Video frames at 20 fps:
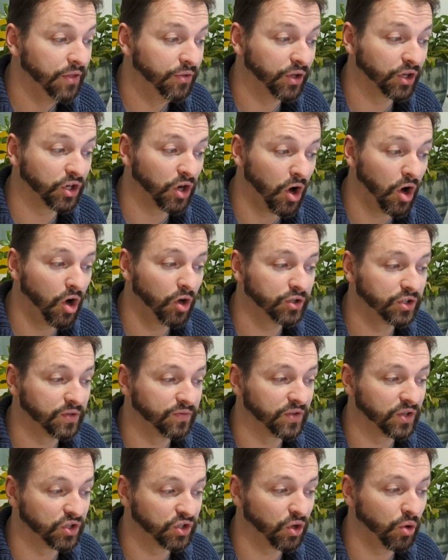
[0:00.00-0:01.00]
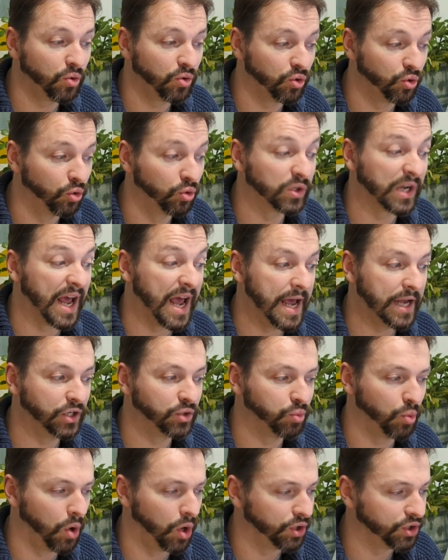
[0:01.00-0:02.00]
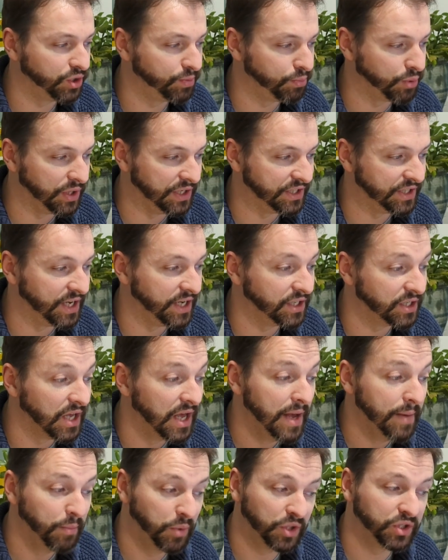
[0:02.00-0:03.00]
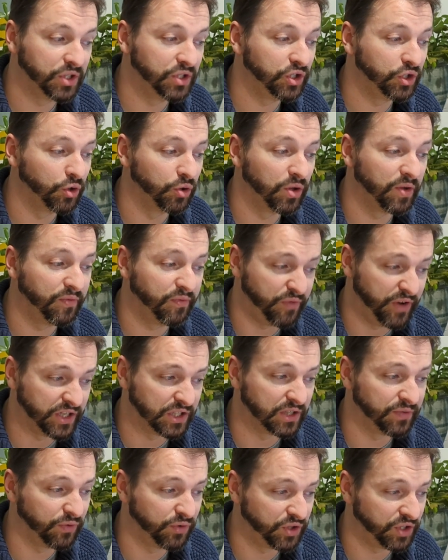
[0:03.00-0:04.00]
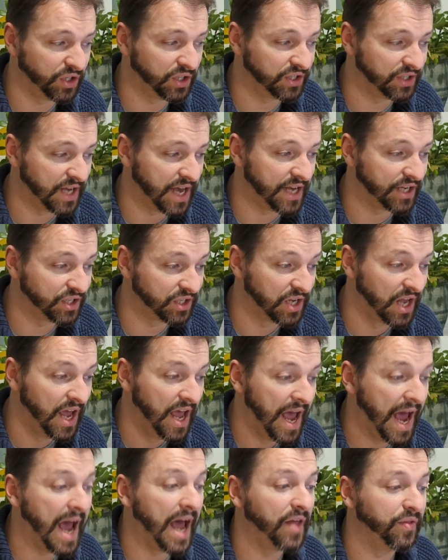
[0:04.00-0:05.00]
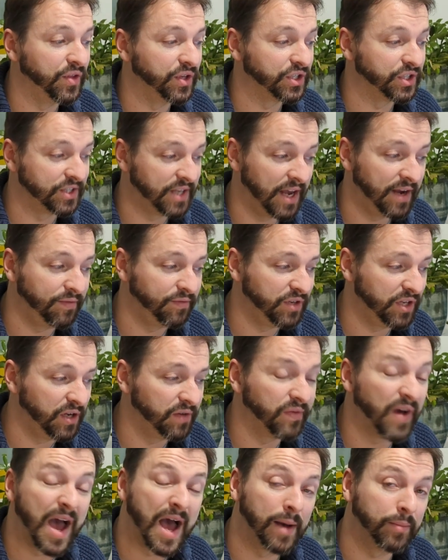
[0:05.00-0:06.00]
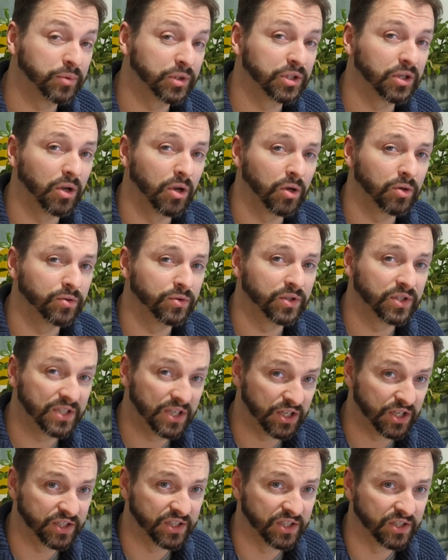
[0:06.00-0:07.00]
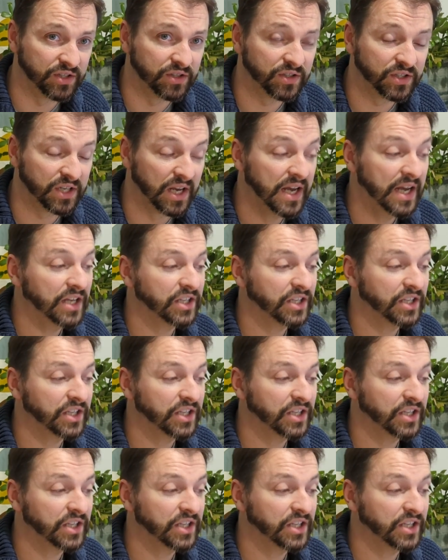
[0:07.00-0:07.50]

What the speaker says: the guards of the so-called Edgewatch precinct must ensure the festival's success and the safety of Absalon's citizens.